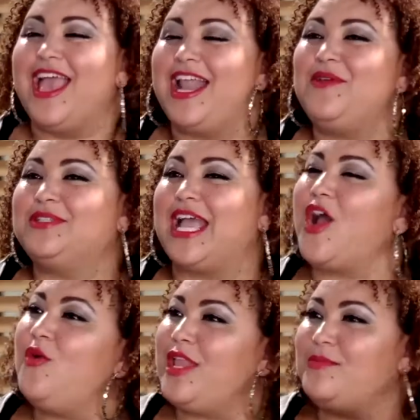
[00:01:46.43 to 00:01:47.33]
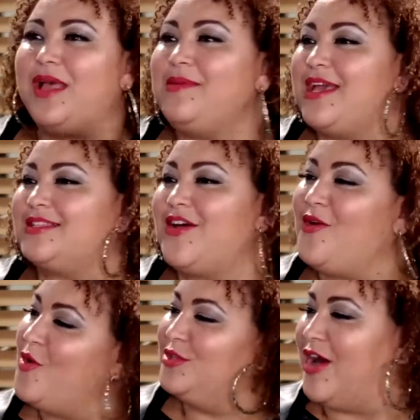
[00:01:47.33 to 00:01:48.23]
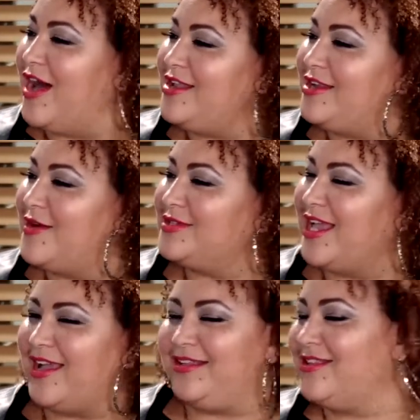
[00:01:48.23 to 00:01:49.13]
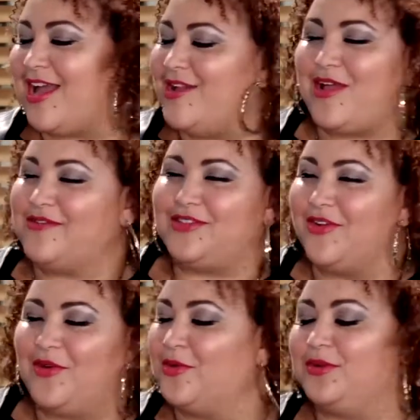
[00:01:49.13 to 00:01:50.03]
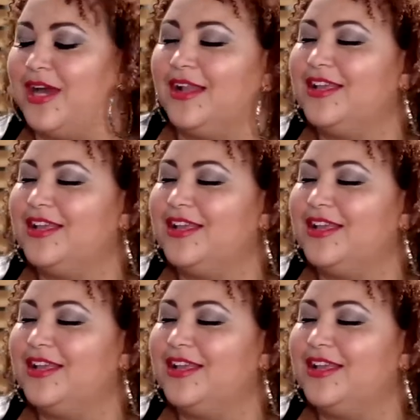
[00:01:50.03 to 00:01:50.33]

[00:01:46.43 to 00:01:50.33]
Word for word: And he was like, oh, can you play me that song, Hold On? And I was like, I don't have a song called Hold, Hold On. on.